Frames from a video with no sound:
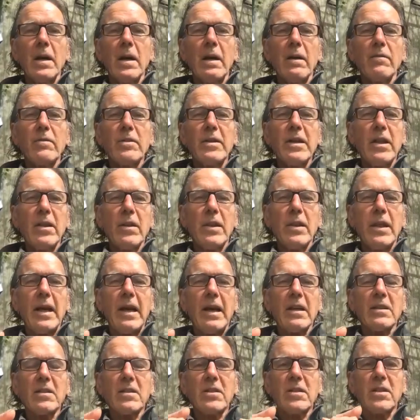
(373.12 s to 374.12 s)
I have
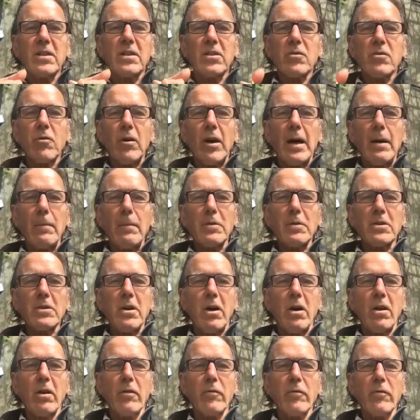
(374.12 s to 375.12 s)
10,000 subscribers
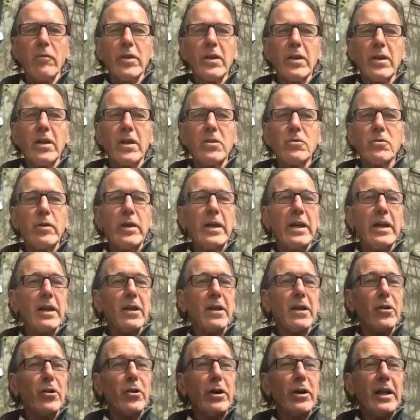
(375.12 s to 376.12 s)
all over the country,
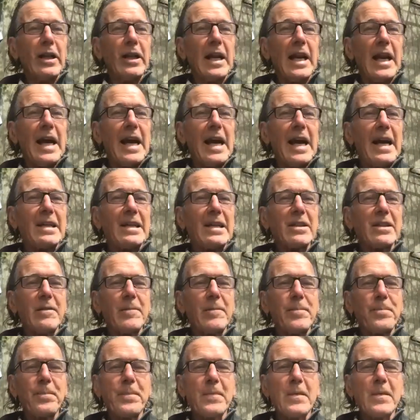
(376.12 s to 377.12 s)
including Alaska,
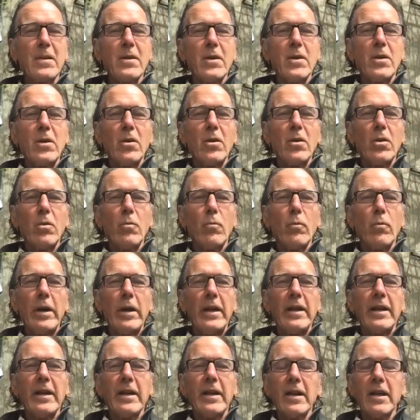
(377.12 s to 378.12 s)
who
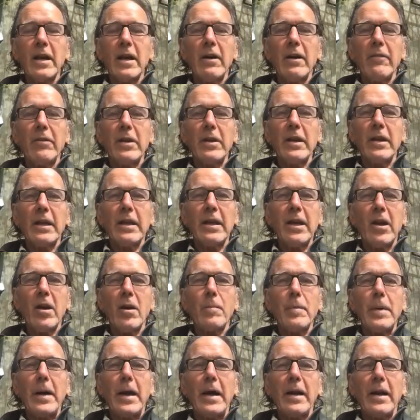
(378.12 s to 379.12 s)
read it and love it and
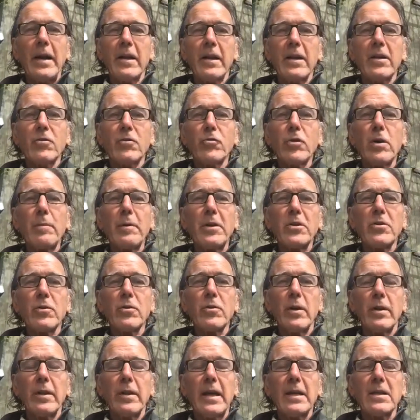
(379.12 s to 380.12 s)
care about it and contribute
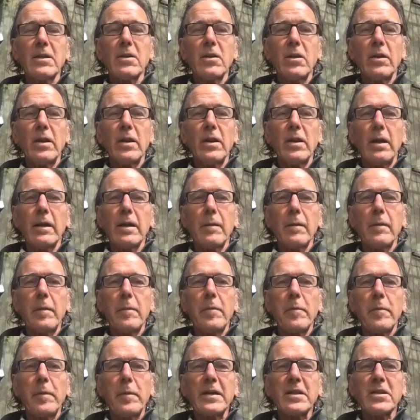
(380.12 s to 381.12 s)
to it. They come
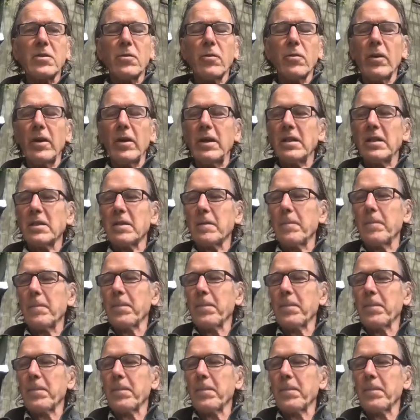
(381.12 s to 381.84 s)
up with my stories.